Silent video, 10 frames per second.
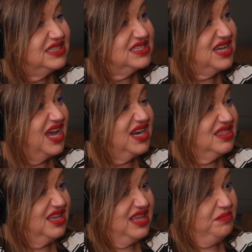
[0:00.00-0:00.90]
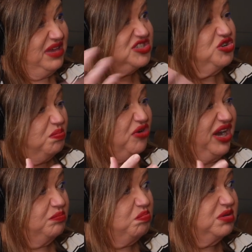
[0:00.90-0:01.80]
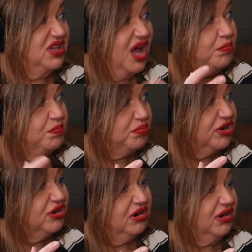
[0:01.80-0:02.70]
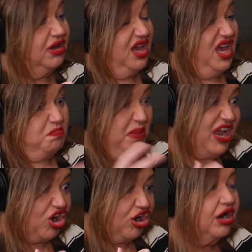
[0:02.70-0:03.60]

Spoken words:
this kind of thing that makes your brain plumper and bigger.